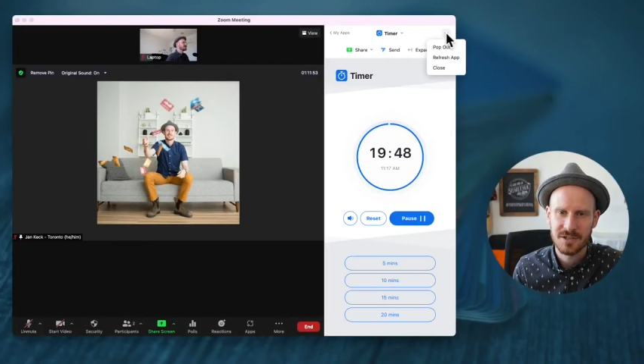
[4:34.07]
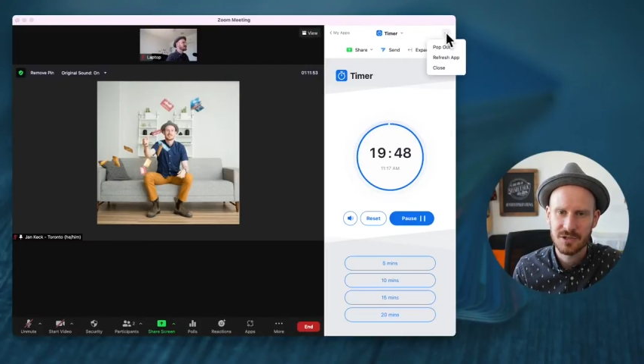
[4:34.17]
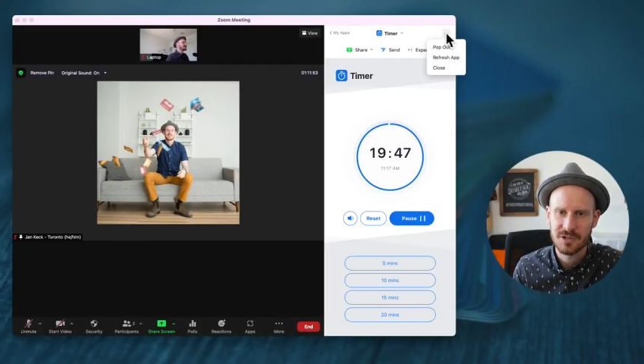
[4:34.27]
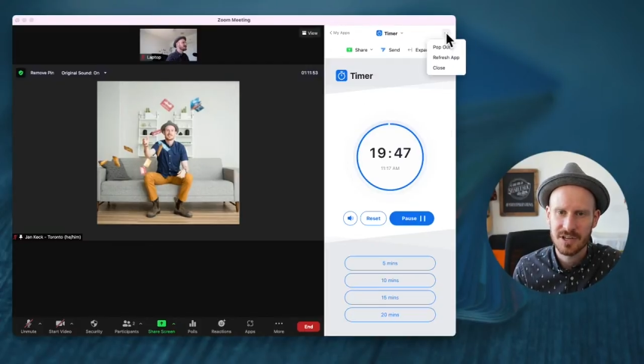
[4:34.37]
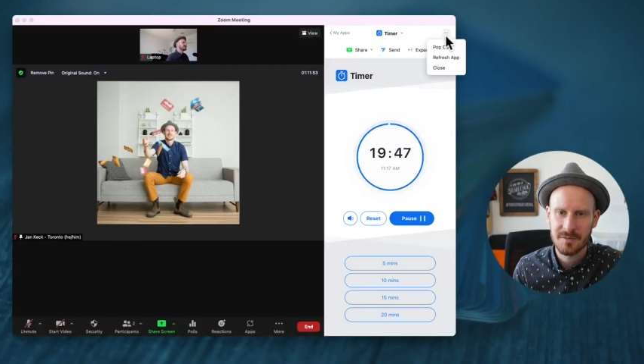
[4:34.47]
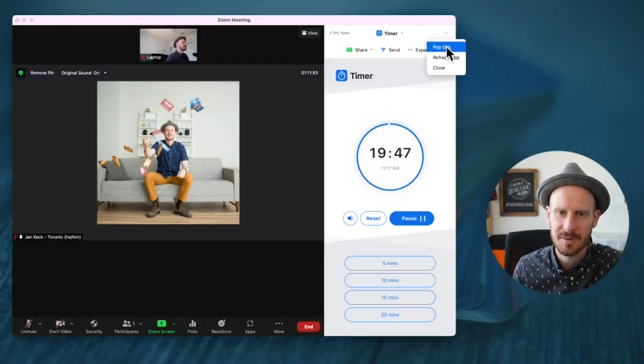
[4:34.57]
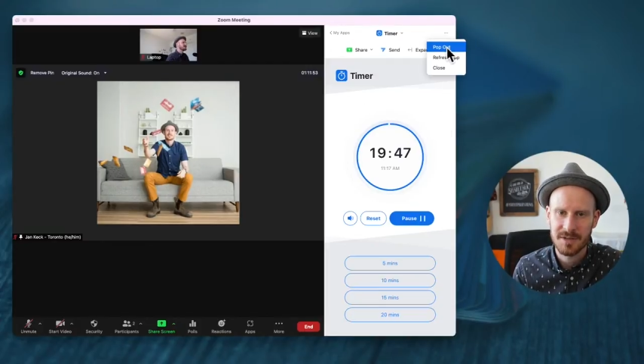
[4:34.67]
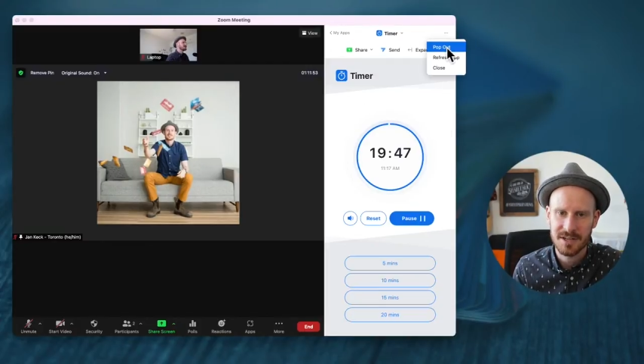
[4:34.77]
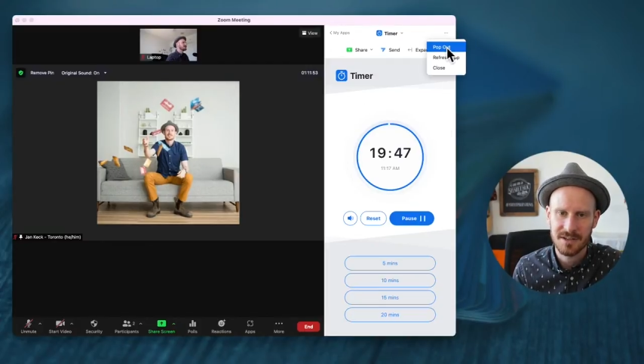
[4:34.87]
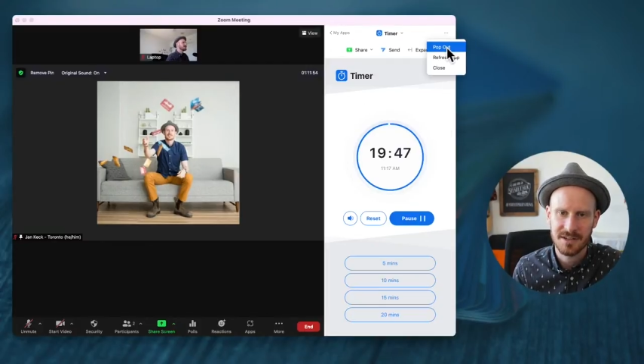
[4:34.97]
you could come
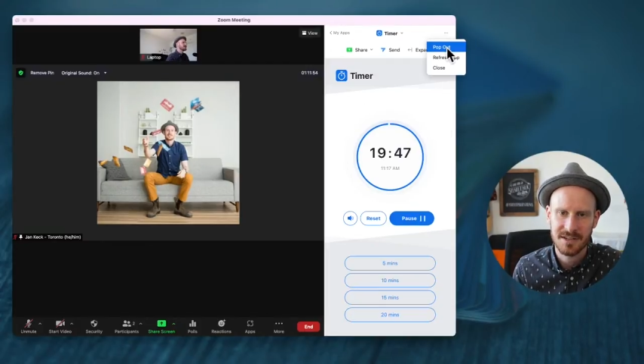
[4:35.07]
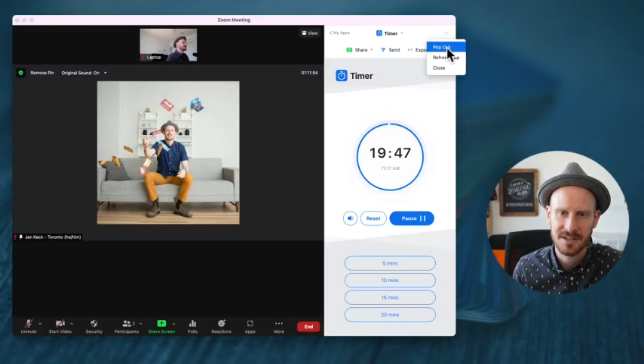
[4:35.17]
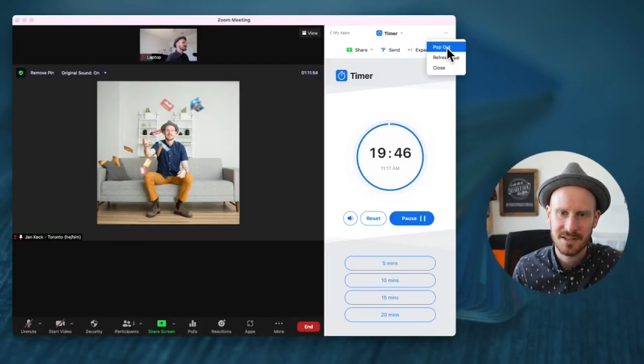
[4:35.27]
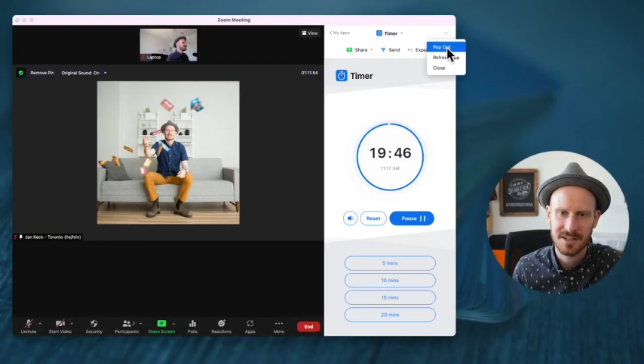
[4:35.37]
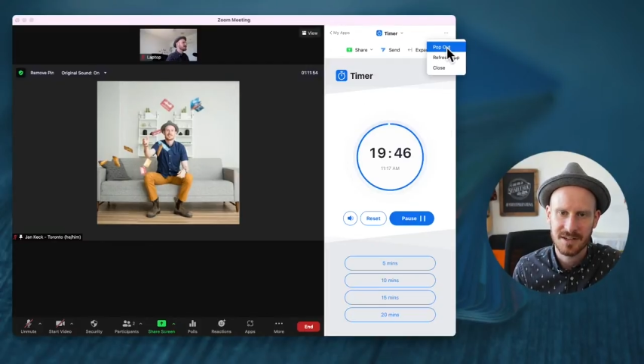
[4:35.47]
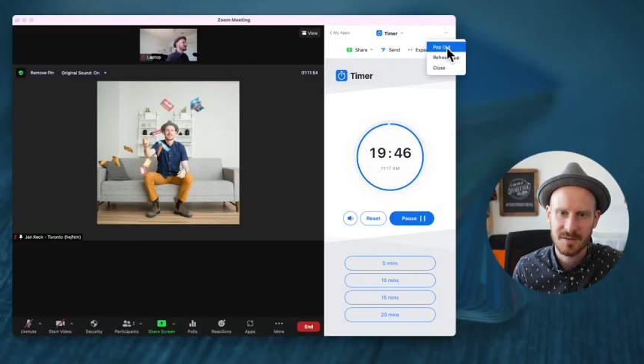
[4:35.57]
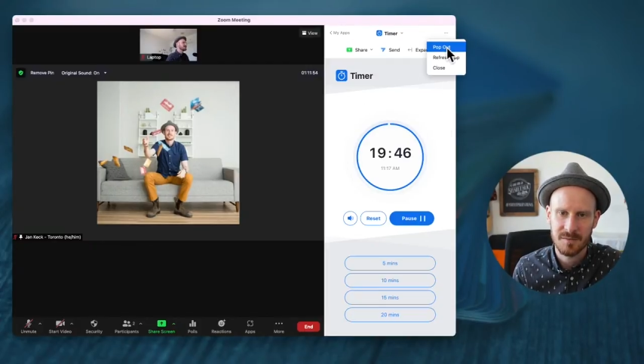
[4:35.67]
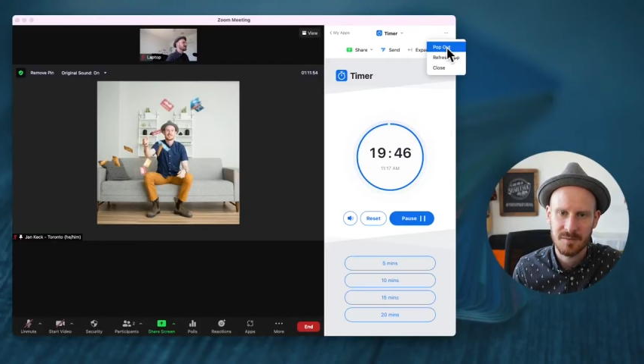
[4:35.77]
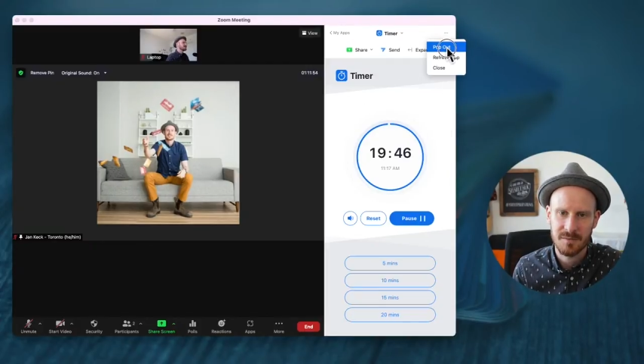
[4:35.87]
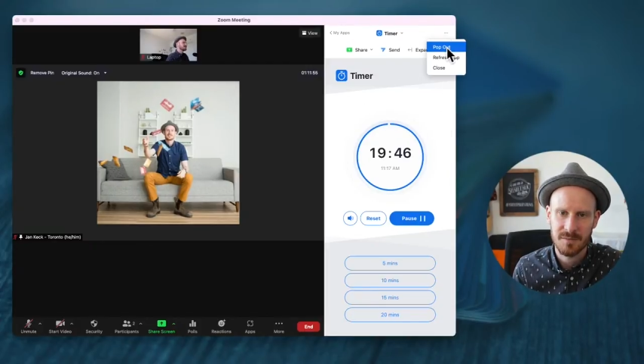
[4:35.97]
up here and click
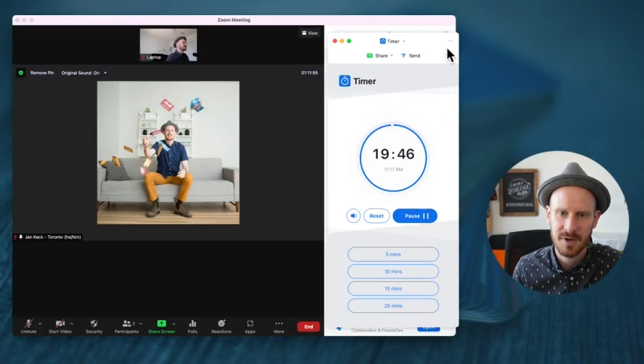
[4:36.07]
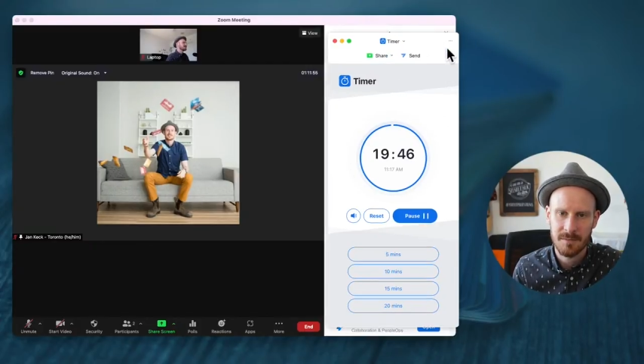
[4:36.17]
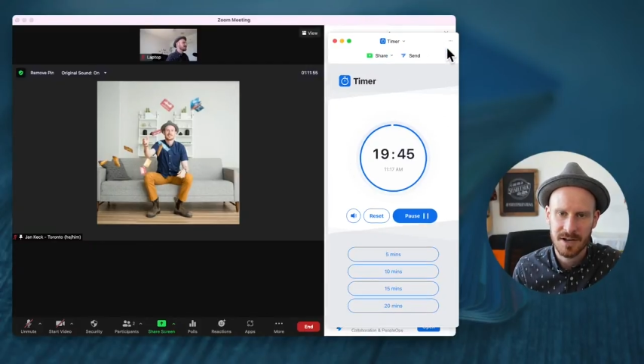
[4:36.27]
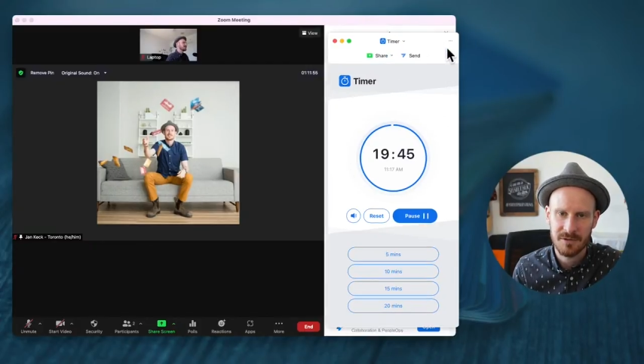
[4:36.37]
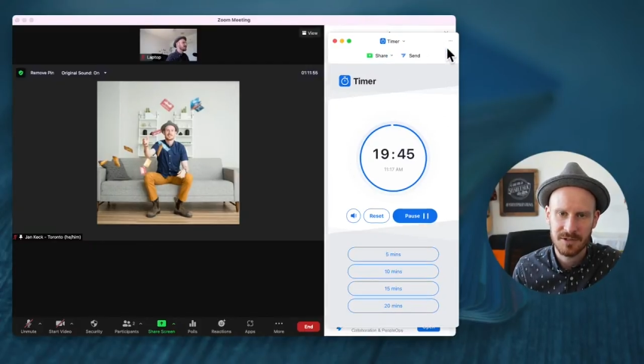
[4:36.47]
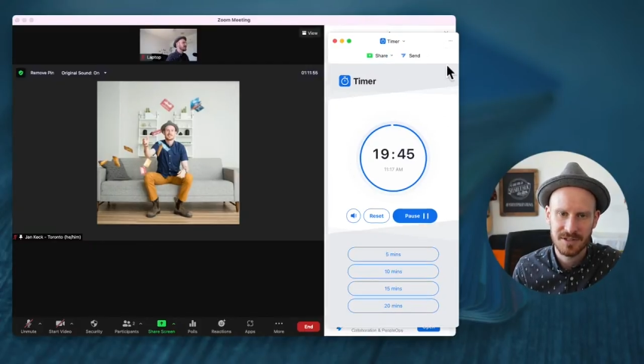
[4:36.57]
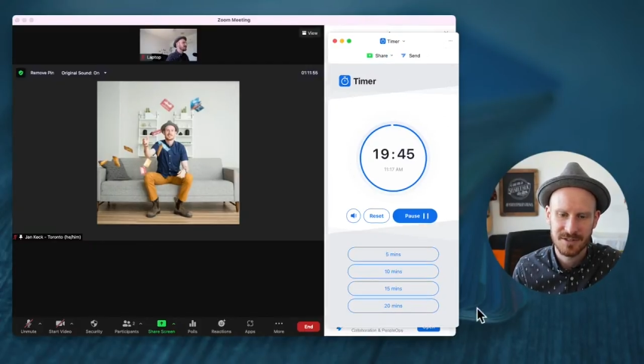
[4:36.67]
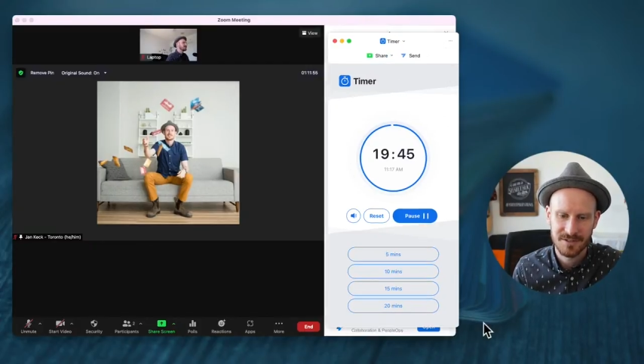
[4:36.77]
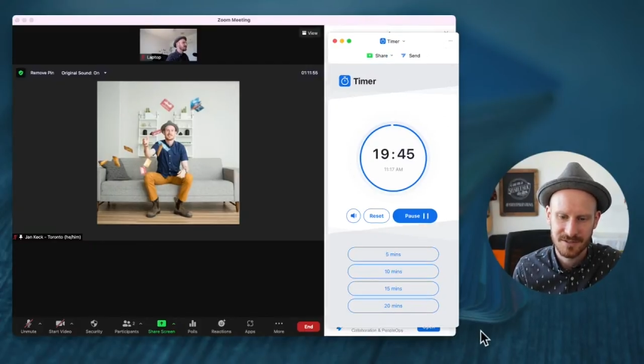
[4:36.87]
pop out.